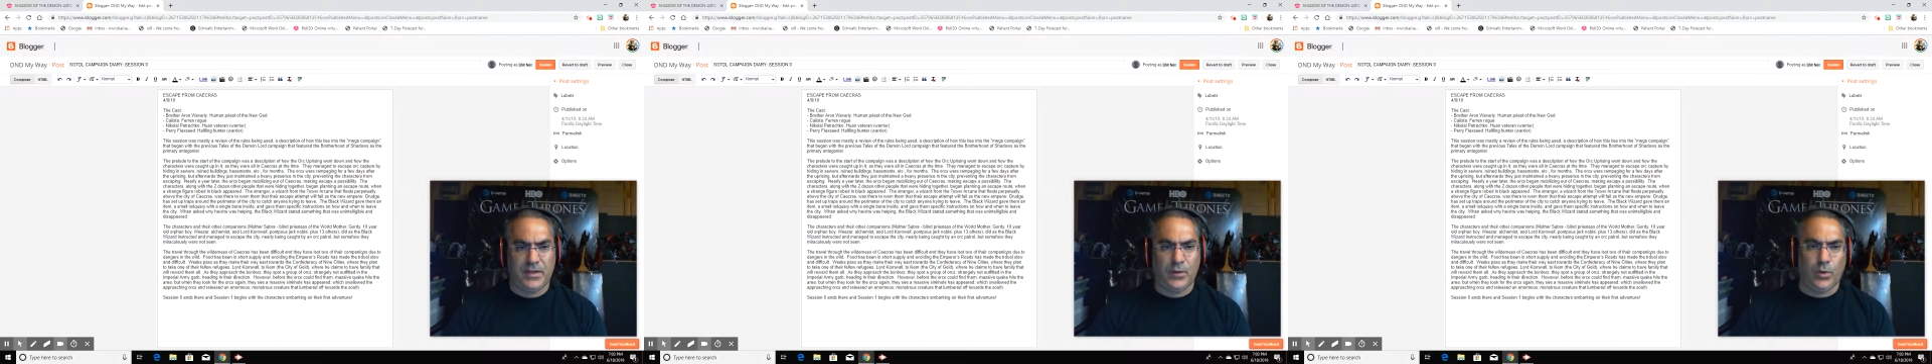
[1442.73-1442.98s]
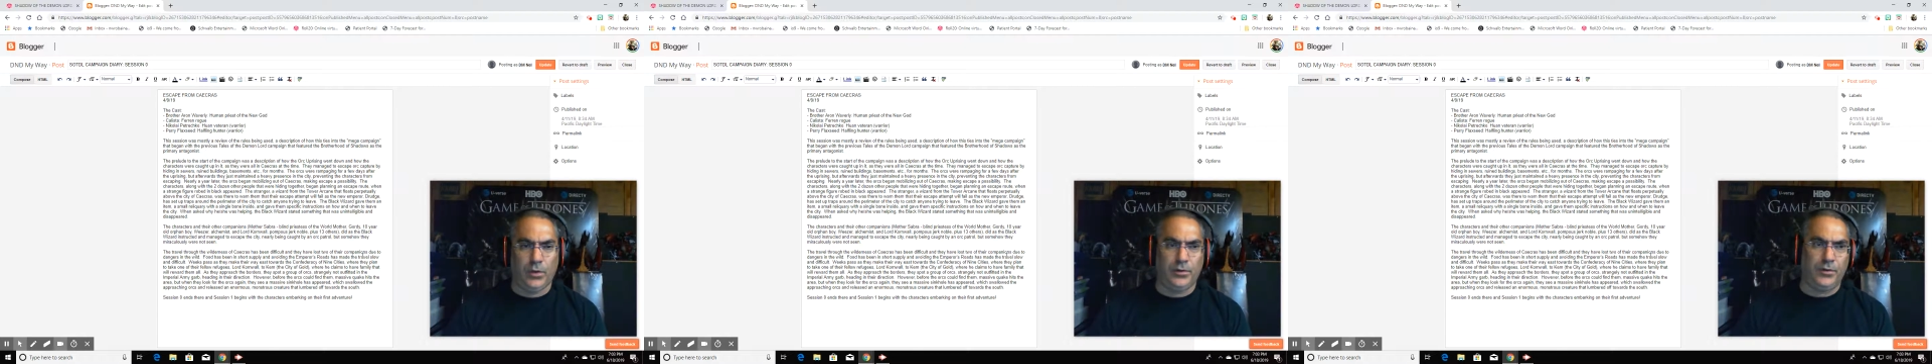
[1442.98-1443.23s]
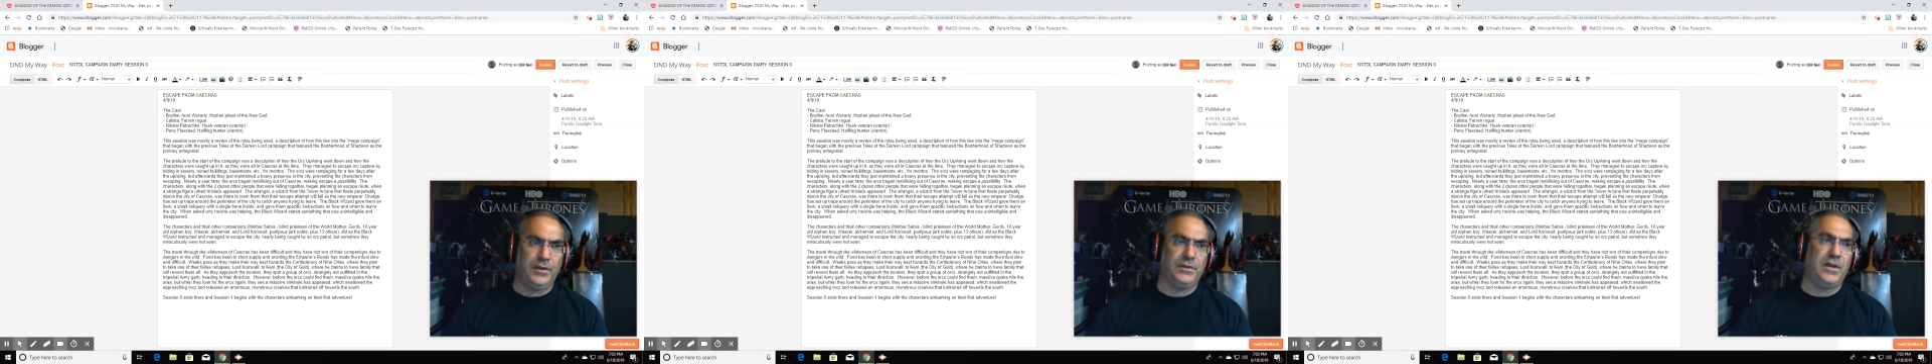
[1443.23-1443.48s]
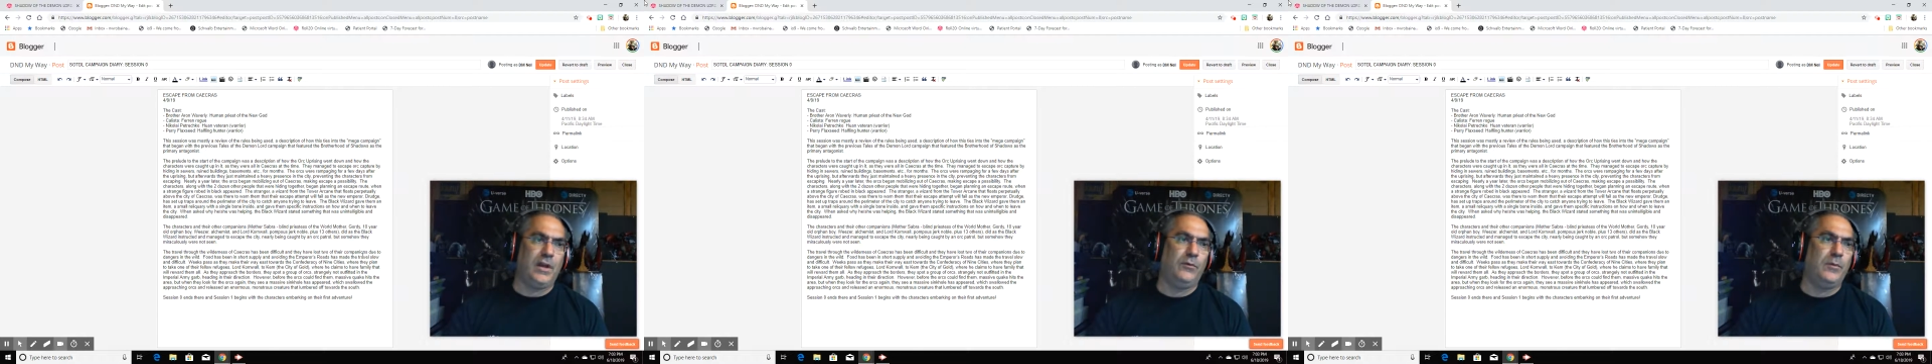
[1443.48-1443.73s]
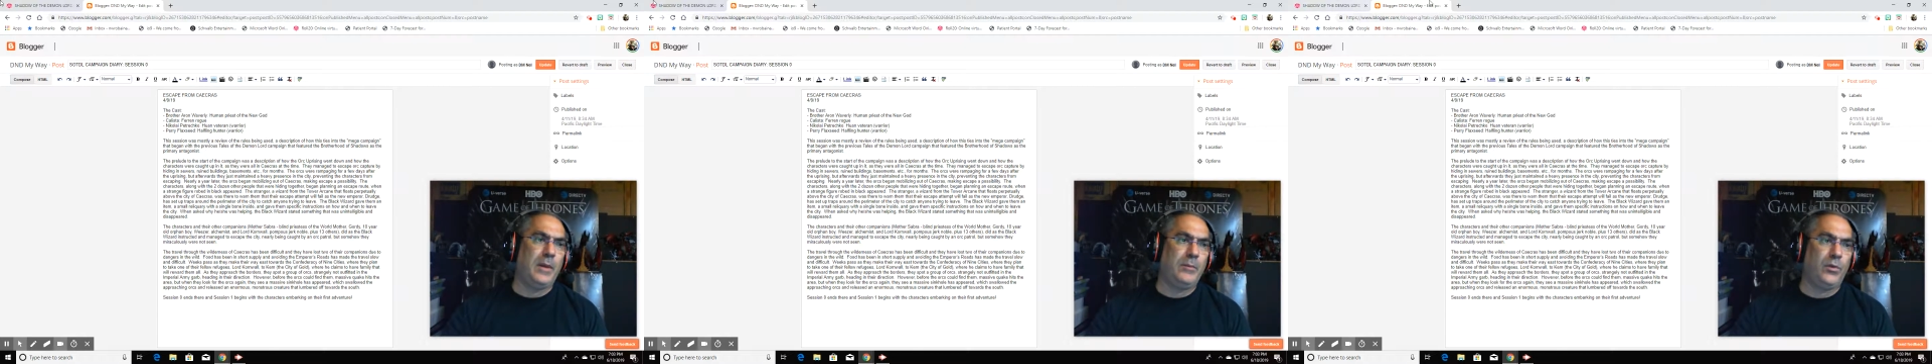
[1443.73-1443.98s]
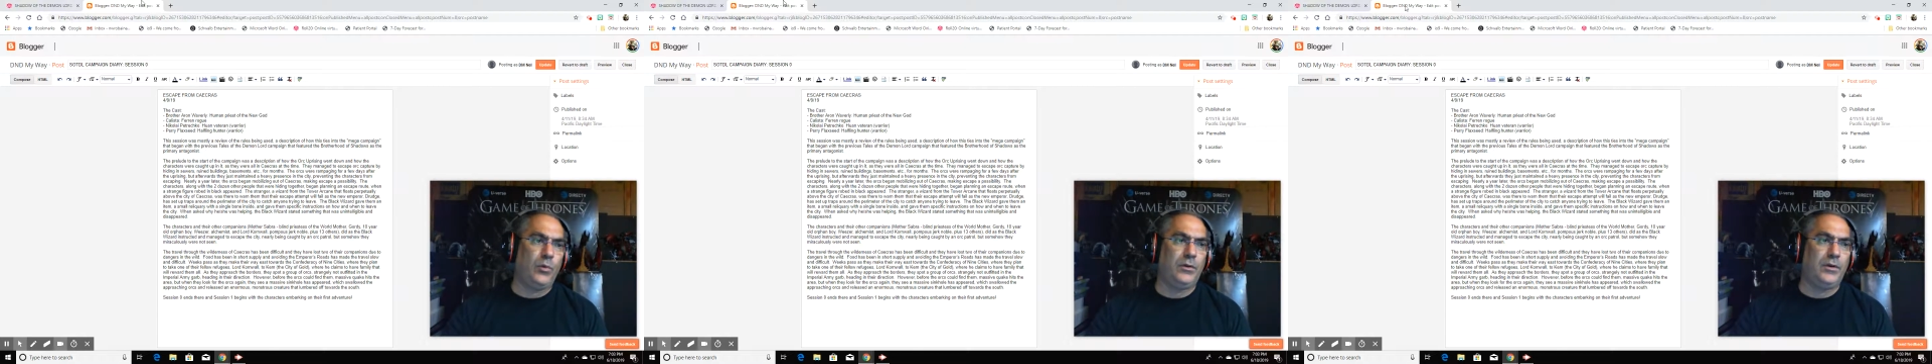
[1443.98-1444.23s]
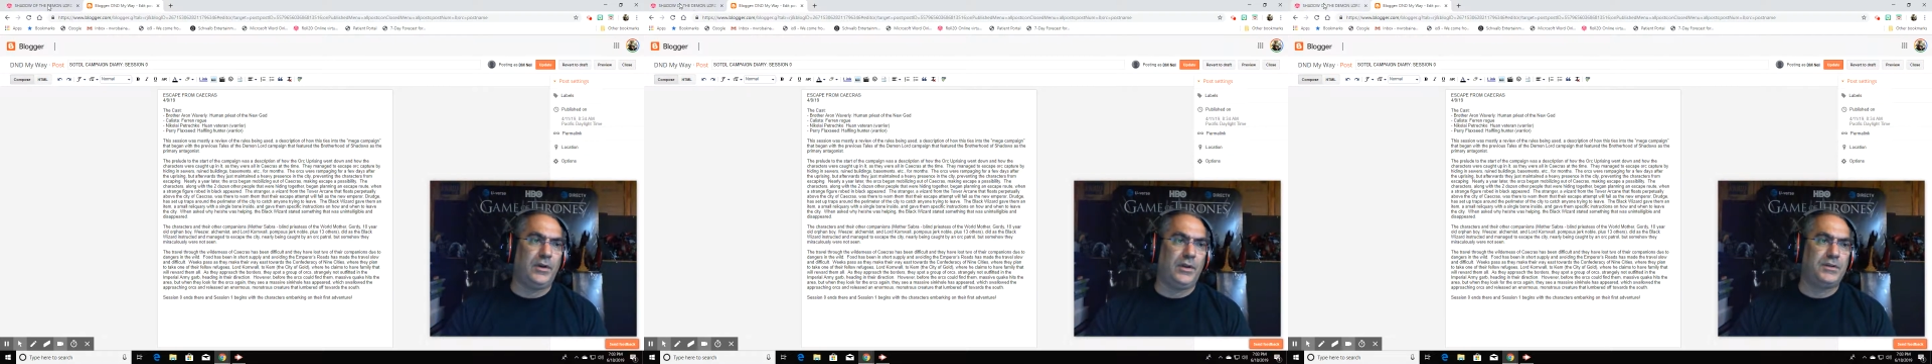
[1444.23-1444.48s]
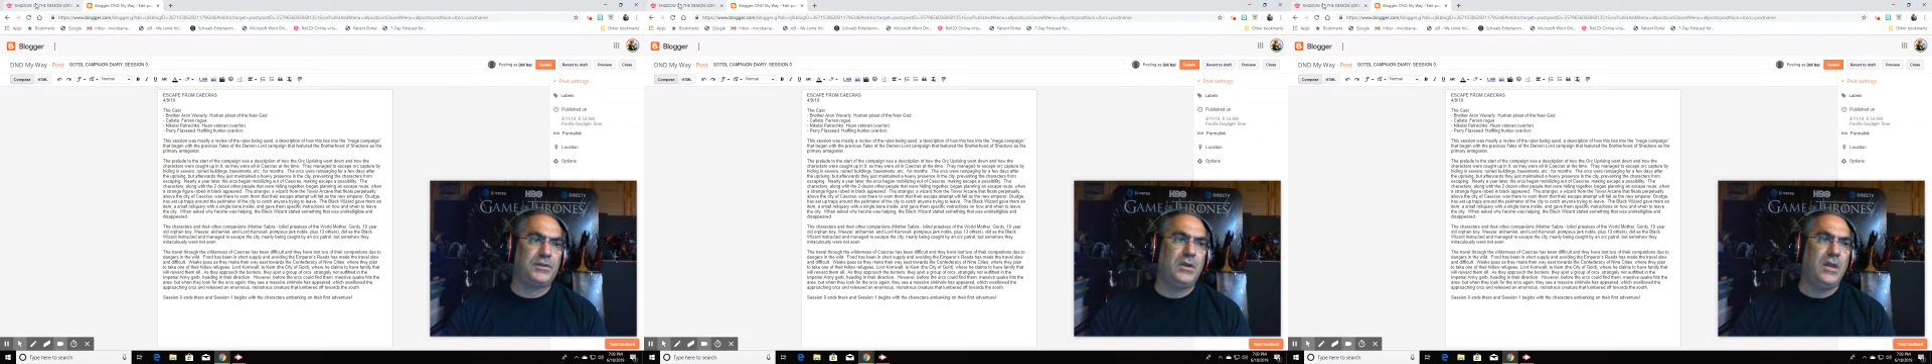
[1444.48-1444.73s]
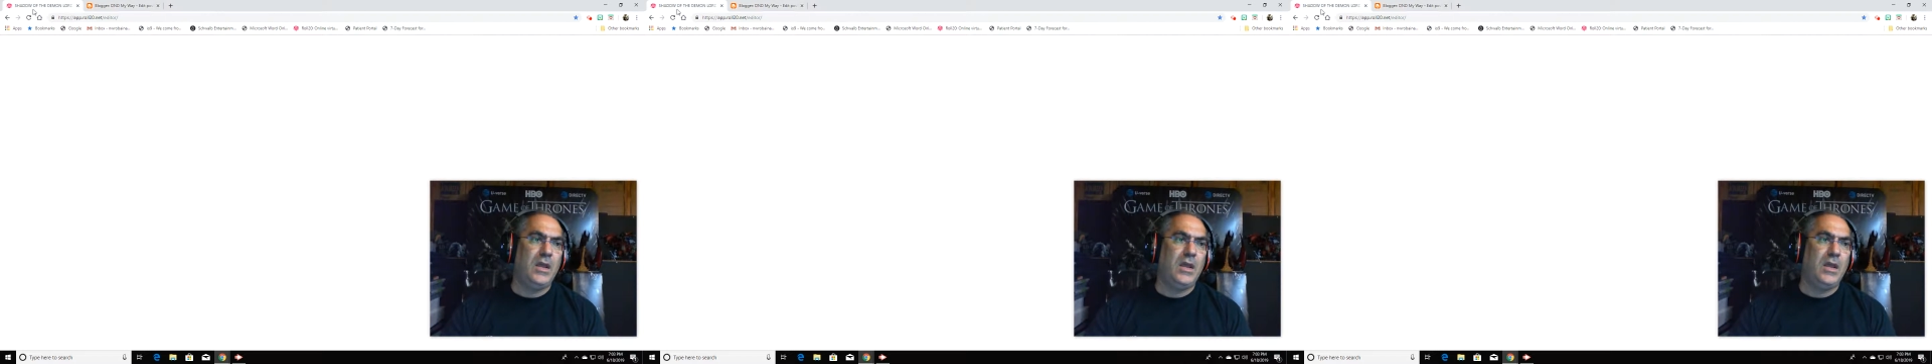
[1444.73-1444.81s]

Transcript: the wilderness. Now, remember, the wilderness